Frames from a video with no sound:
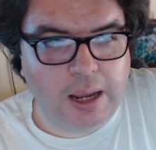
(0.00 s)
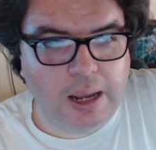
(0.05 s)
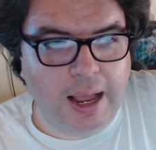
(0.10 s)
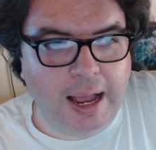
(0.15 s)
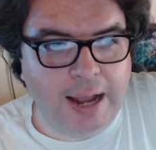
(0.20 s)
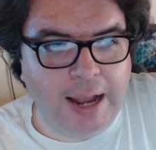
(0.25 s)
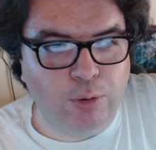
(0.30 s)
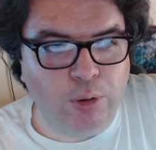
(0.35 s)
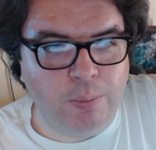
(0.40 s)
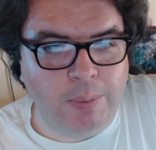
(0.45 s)

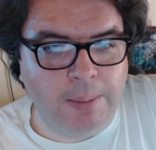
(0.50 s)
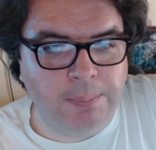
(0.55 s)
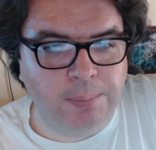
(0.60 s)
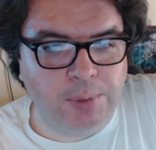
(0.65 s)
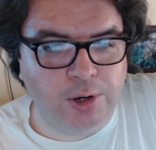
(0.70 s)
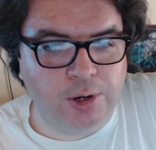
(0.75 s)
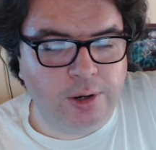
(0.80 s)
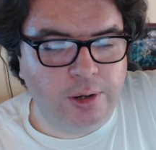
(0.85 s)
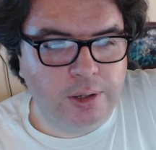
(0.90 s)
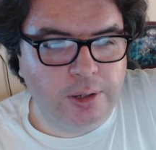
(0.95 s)
I
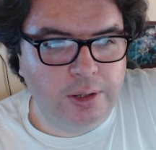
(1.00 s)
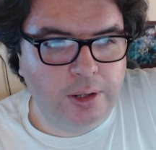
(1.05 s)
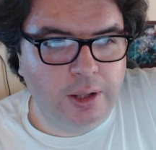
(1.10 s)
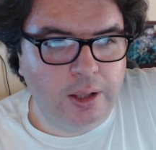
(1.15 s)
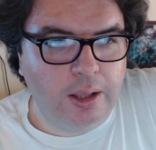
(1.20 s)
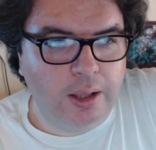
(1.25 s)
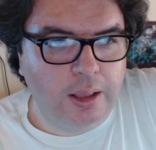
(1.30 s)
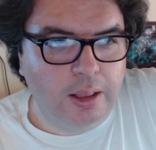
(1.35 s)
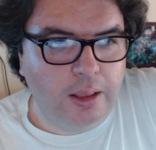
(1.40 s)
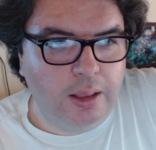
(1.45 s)
remember
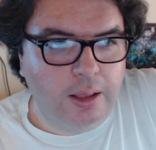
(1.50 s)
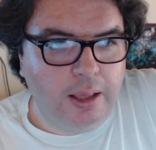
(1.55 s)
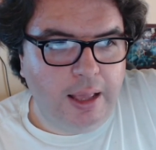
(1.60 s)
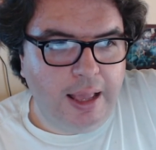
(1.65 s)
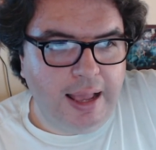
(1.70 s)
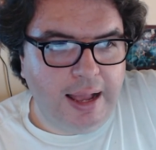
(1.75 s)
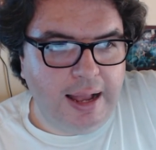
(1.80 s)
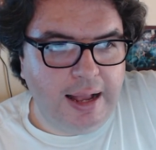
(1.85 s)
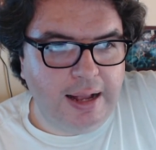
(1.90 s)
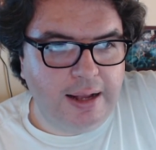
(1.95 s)

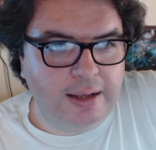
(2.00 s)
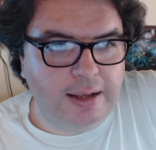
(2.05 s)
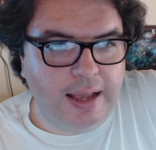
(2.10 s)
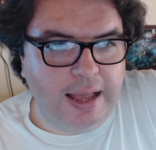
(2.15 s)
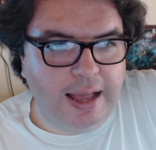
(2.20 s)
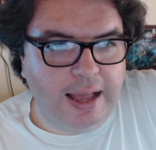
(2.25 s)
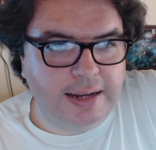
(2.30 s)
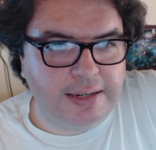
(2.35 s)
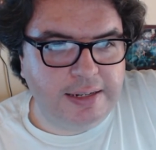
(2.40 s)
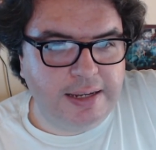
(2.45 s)

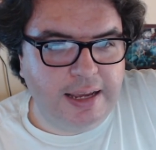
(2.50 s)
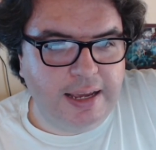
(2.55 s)
at